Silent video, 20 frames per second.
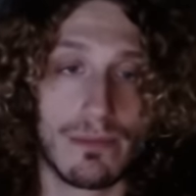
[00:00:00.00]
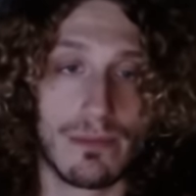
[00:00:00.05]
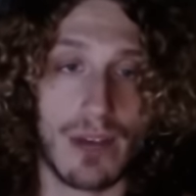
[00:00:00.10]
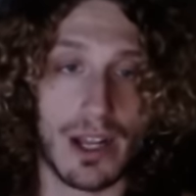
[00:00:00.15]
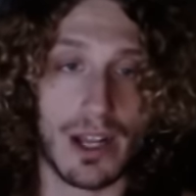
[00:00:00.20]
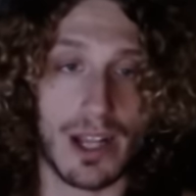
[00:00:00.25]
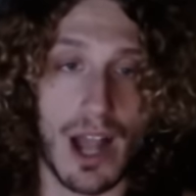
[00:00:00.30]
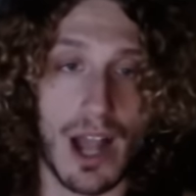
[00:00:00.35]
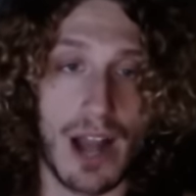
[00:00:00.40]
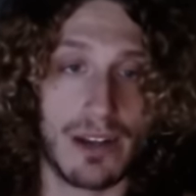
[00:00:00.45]

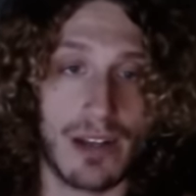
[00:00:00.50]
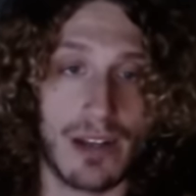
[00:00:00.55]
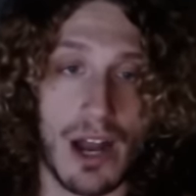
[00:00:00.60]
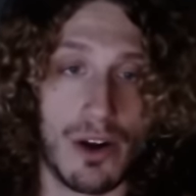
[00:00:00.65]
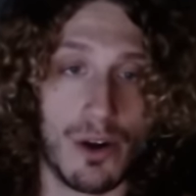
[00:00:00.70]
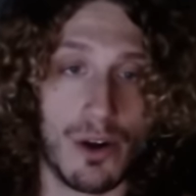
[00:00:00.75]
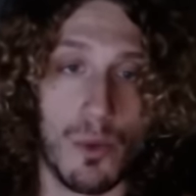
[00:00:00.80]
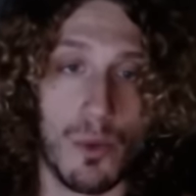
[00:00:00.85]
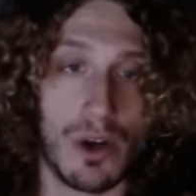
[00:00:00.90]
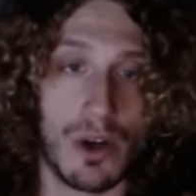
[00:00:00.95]
Like, I
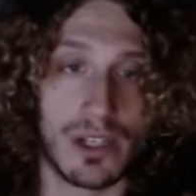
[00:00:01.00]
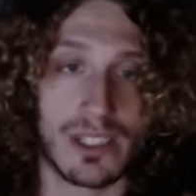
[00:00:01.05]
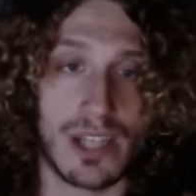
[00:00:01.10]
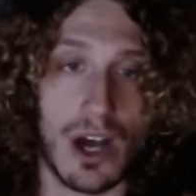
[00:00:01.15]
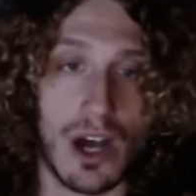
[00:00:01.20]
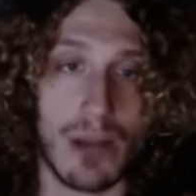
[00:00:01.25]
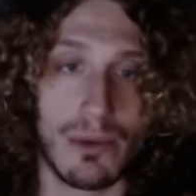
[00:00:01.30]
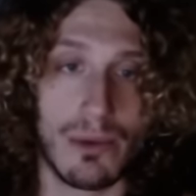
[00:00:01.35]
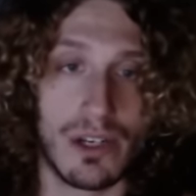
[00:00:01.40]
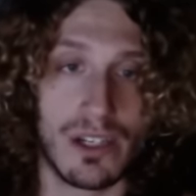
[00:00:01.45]
don't know what's
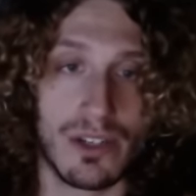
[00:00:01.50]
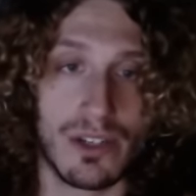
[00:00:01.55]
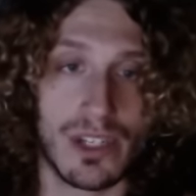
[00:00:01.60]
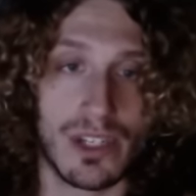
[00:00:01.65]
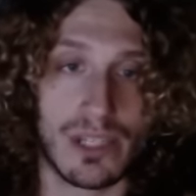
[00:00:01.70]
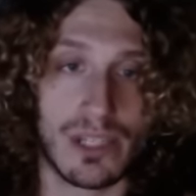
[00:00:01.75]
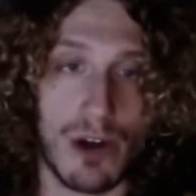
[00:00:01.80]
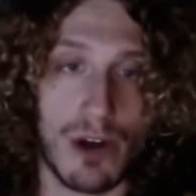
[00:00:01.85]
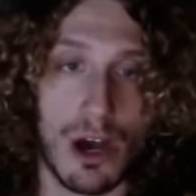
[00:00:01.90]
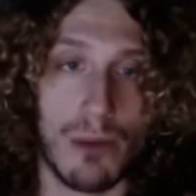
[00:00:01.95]
telling me to do
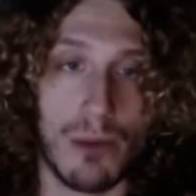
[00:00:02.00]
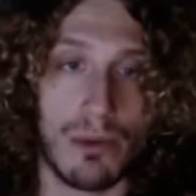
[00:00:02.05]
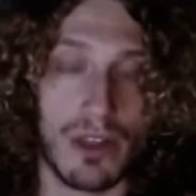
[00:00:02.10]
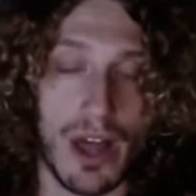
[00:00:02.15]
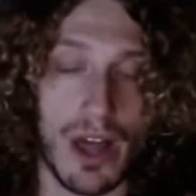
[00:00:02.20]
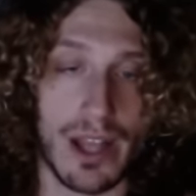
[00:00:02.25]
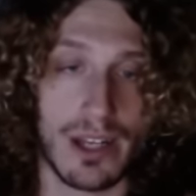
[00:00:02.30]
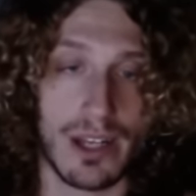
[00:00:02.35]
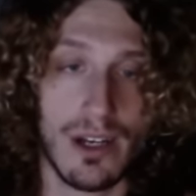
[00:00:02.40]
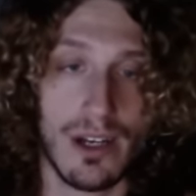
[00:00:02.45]
this, bro, but
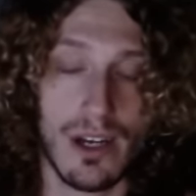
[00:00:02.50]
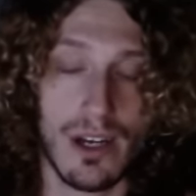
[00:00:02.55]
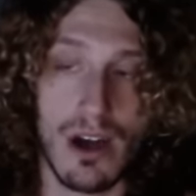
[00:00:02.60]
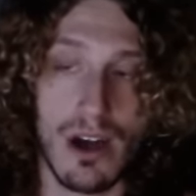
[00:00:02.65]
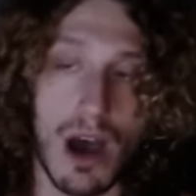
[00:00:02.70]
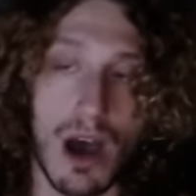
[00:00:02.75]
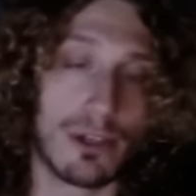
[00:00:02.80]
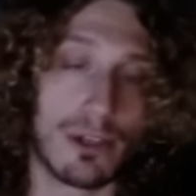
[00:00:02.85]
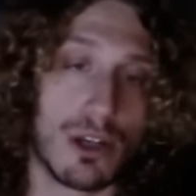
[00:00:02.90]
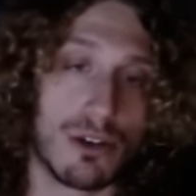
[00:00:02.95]
like,
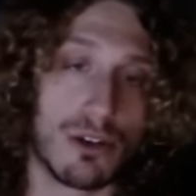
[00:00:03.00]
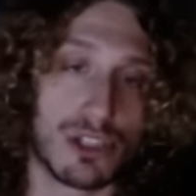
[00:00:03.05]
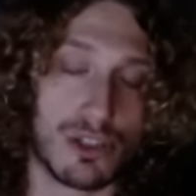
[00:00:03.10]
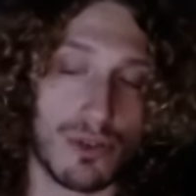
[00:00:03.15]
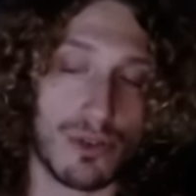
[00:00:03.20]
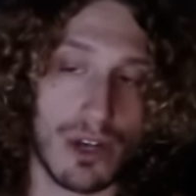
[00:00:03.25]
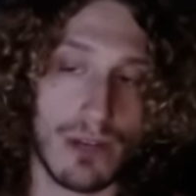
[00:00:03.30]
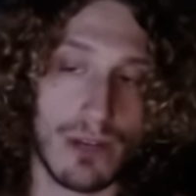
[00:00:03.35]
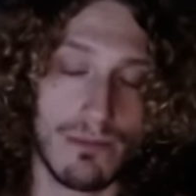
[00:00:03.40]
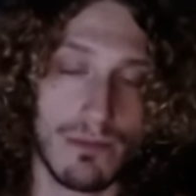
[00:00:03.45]
I'm gonna go
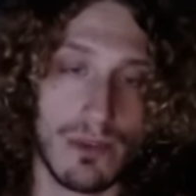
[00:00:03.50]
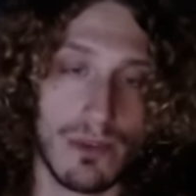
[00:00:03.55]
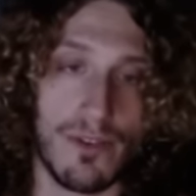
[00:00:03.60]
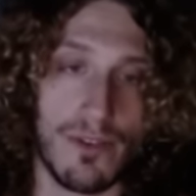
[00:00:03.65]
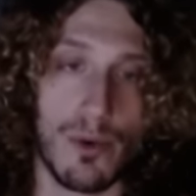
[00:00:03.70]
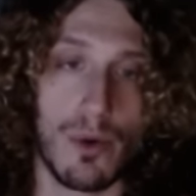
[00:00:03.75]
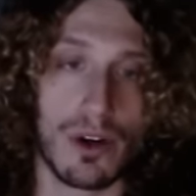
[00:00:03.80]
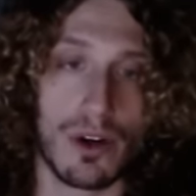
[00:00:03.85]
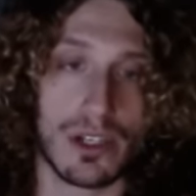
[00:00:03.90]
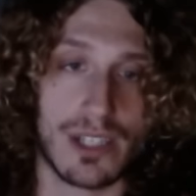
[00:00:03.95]
stream.
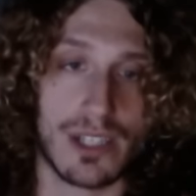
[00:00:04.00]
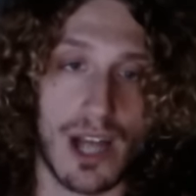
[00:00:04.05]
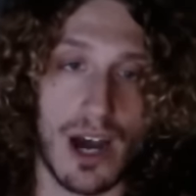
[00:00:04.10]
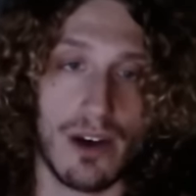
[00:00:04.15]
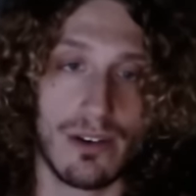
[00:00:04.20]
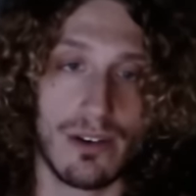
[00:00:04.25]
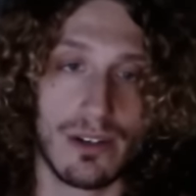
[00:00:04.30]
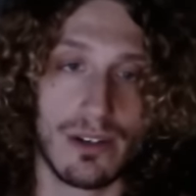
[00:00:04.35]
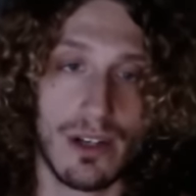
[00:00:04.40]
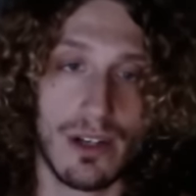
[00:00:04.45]
If it works
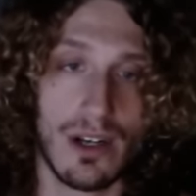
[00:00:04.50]
out